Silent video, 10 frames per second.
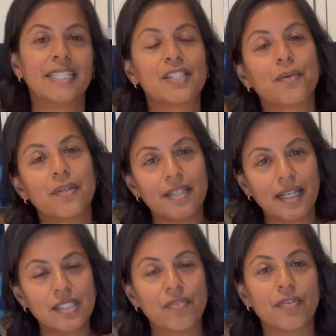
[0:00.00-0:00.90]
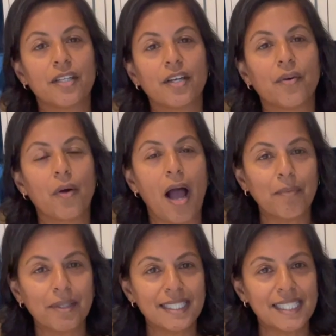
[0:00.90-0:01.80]
So in the next video,
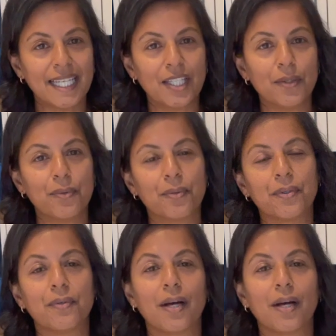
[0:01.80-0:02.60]
I'm going to take you through